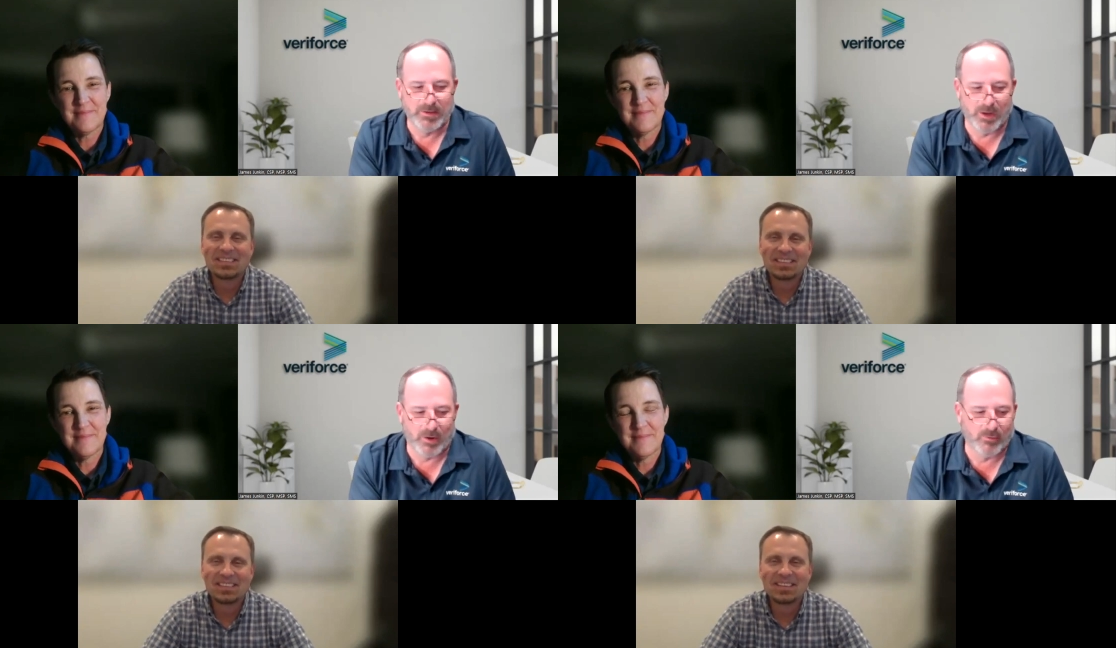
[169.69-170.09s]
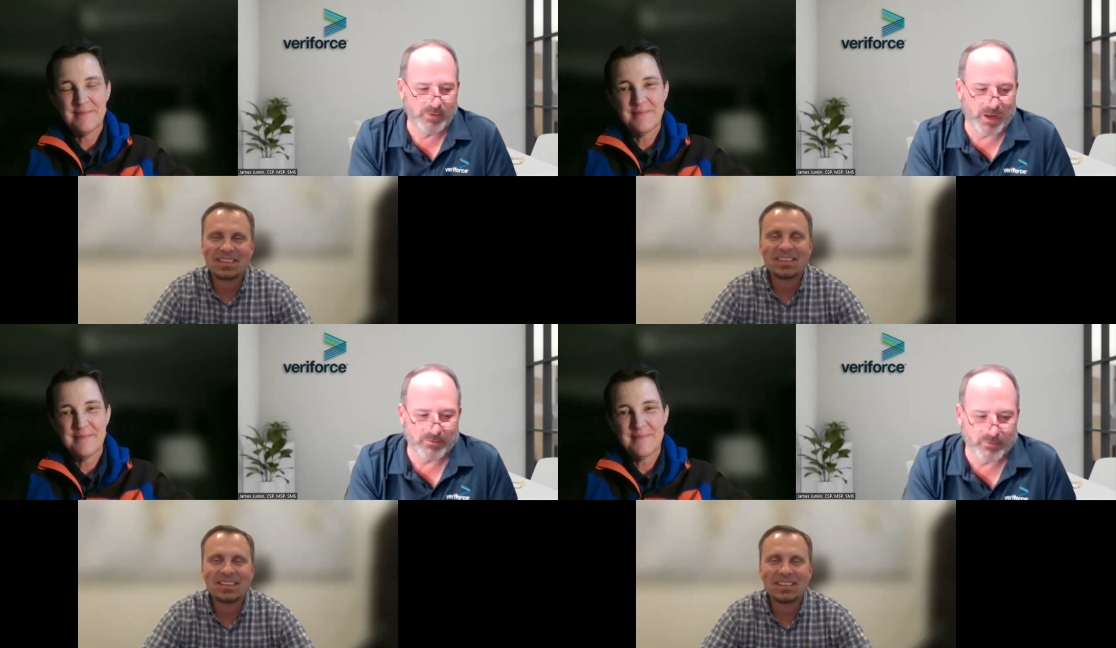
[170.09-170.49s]

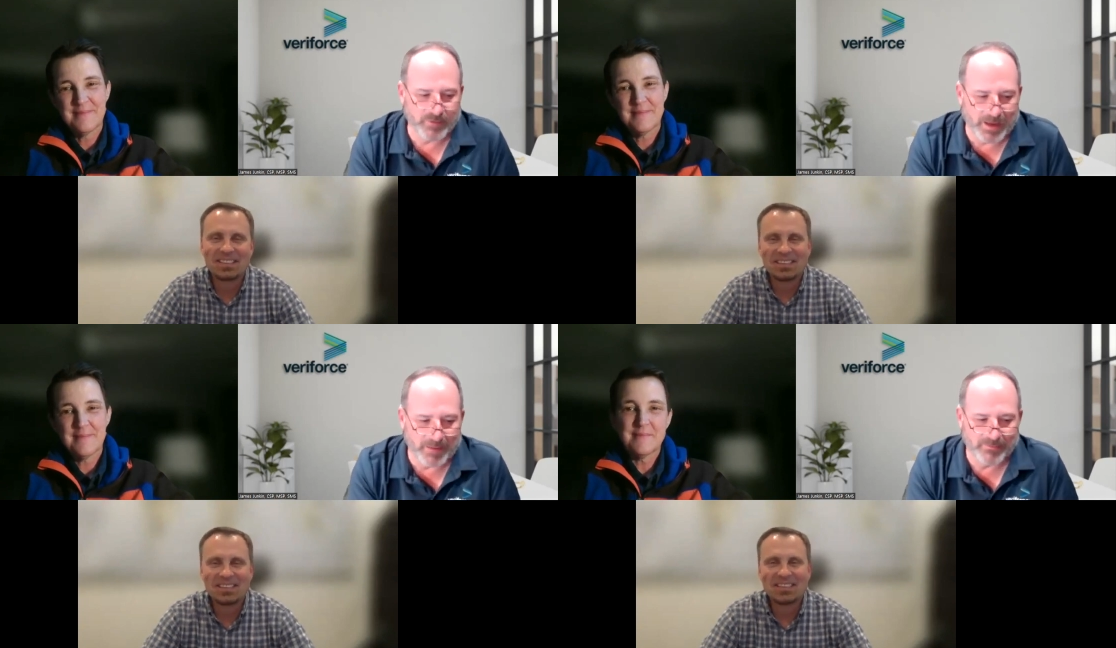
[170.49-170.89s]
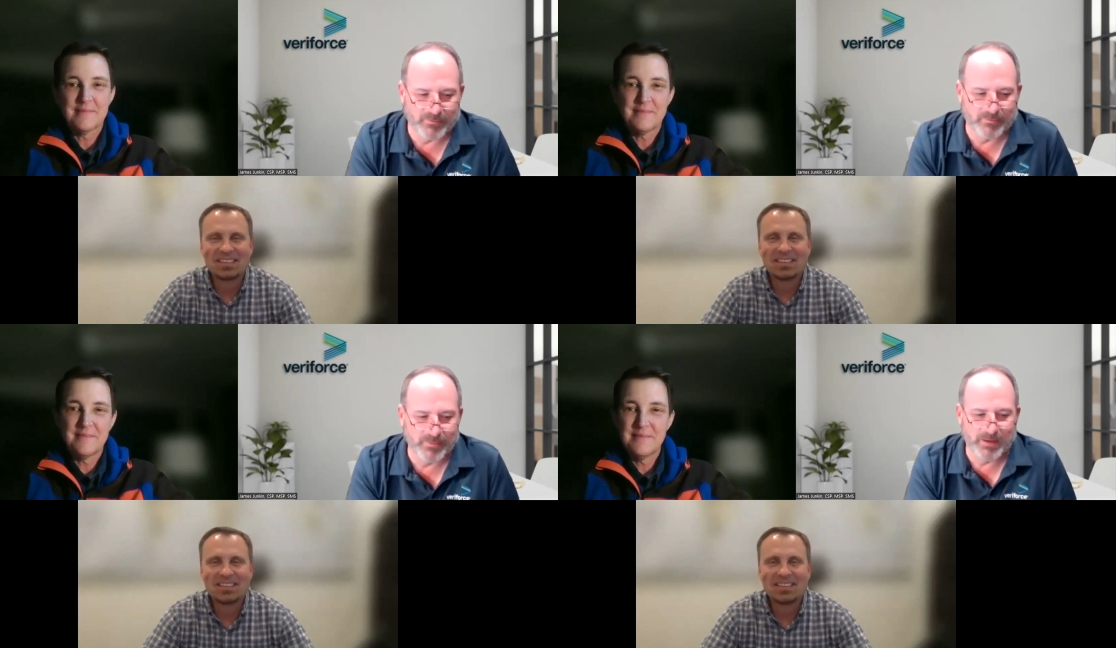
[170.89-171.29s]
Speaker 1: Known Dr. Simon
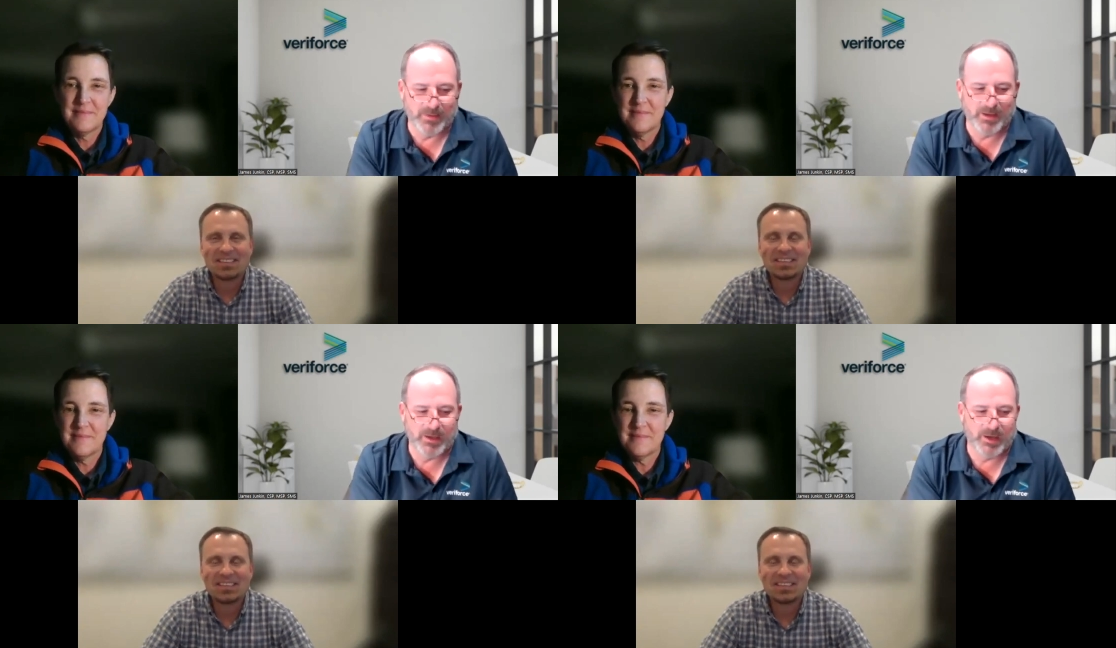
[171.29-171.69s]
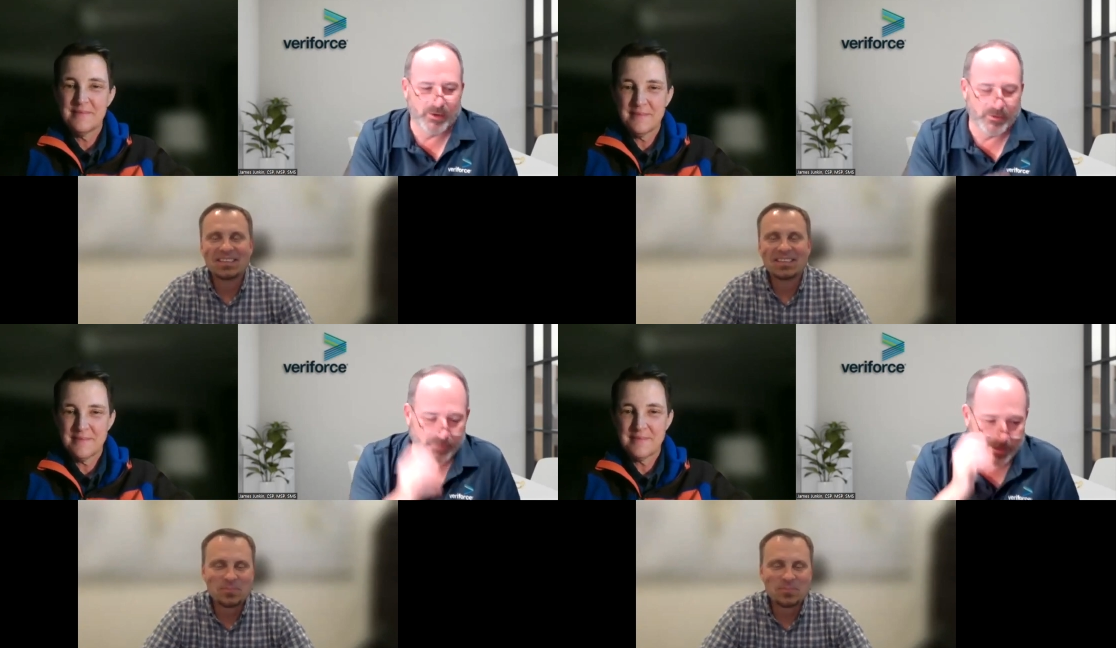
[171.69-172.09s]
for many, many
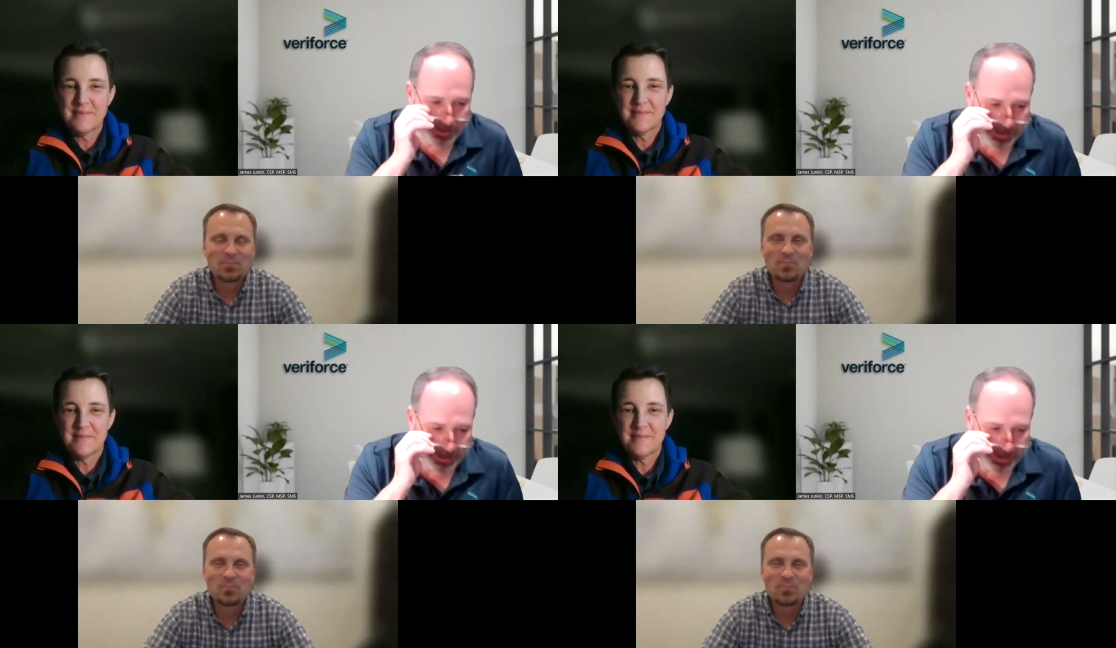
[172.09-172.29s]
years.